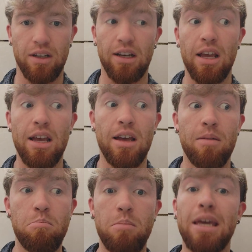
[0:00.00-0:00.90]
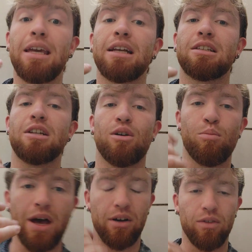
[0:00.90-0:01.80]
And then me to know
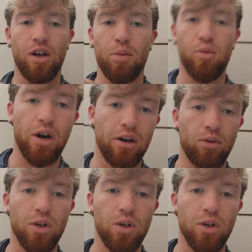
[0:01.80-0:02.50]
better of the operator